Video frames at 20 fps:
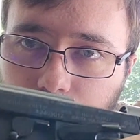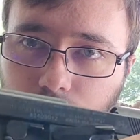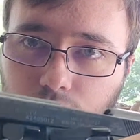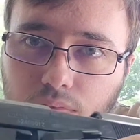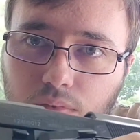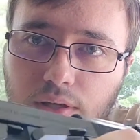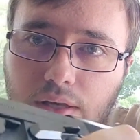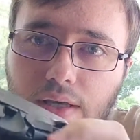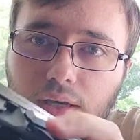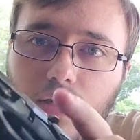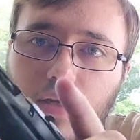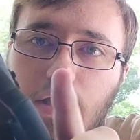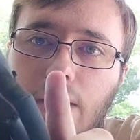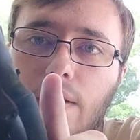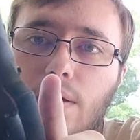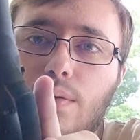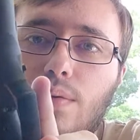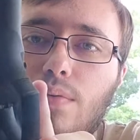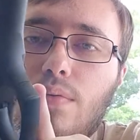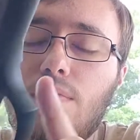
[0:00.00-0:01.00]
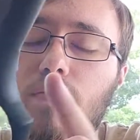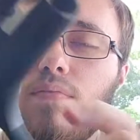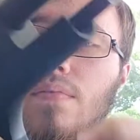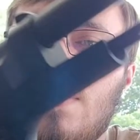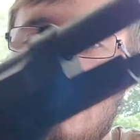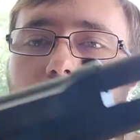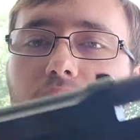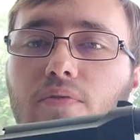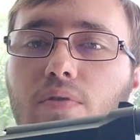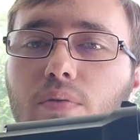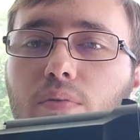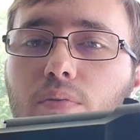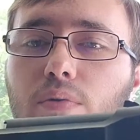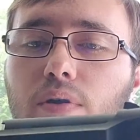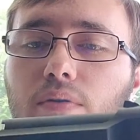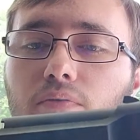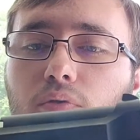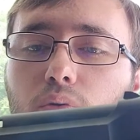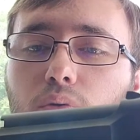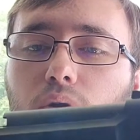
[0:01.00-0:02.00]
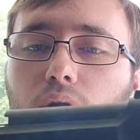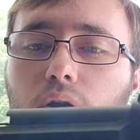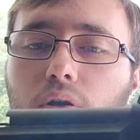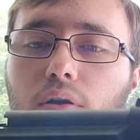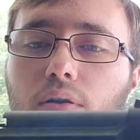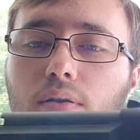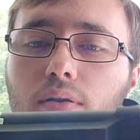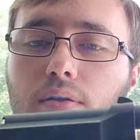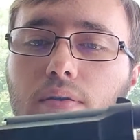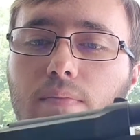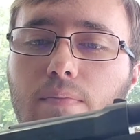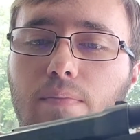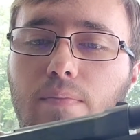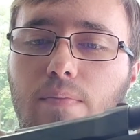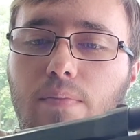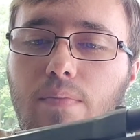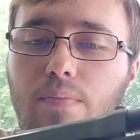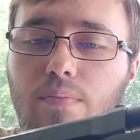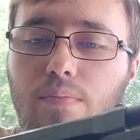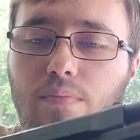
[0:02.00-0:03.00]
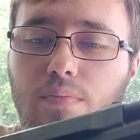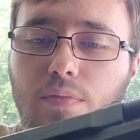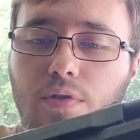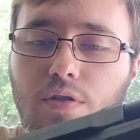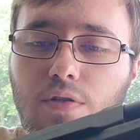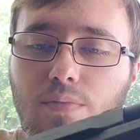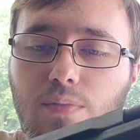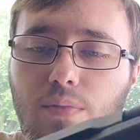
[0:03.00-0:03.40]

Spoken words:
takedown lever, whatever you want to call it. Just